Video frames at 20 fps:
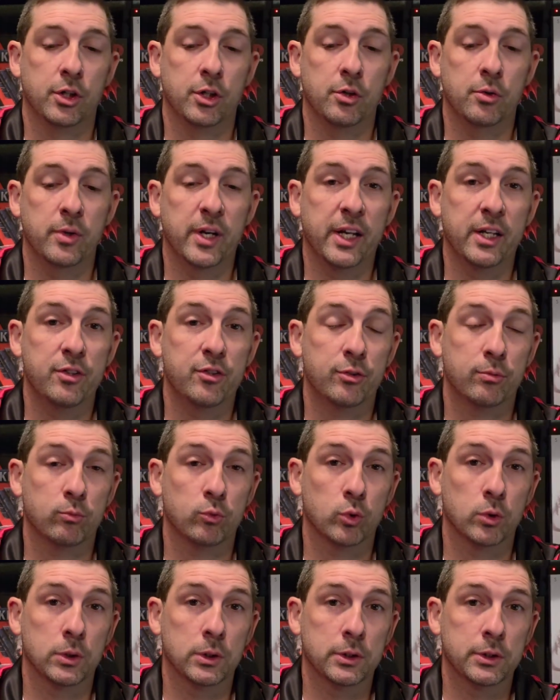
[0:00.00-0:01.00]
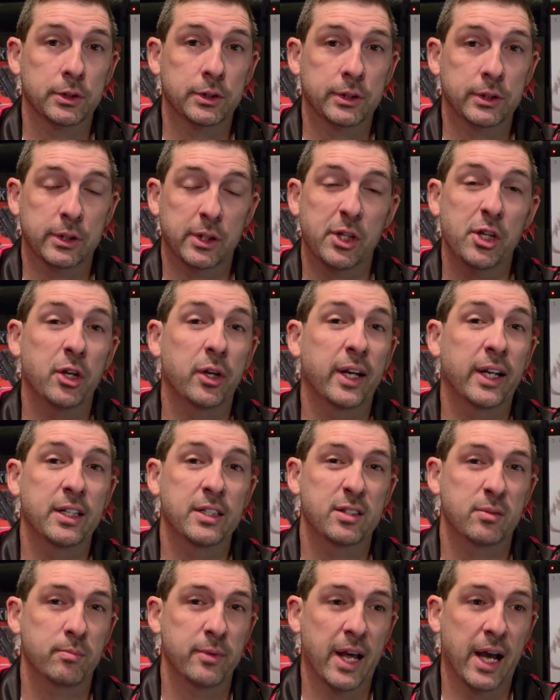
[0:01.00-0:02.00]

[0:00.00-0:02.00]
you need some rules, you need some